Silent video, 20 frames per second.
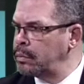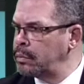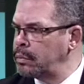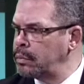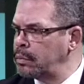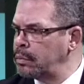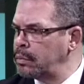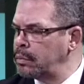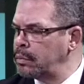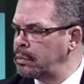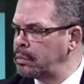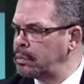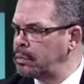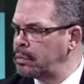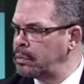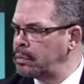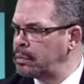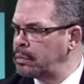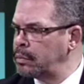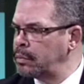
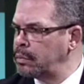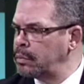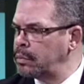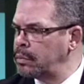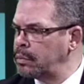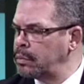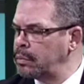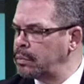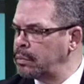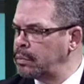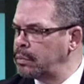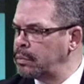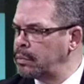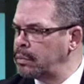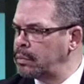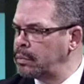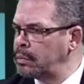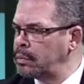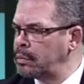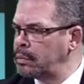
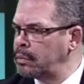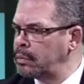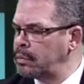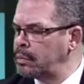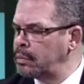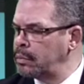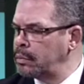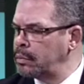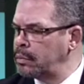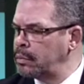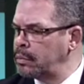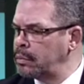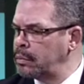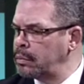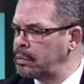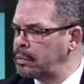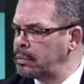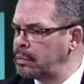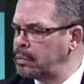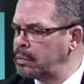
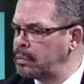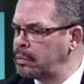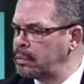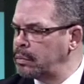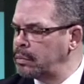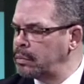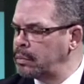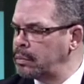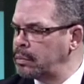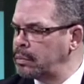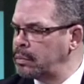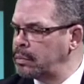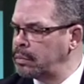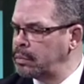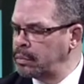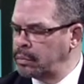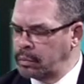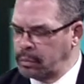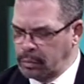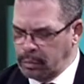
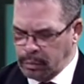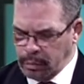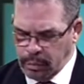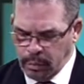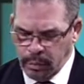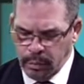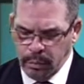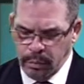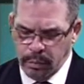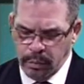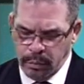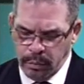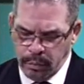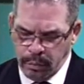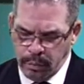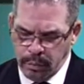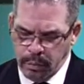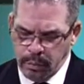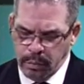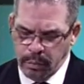
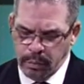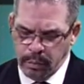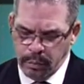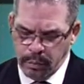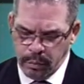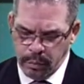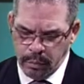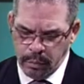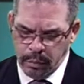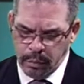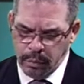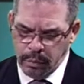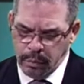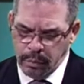(silent)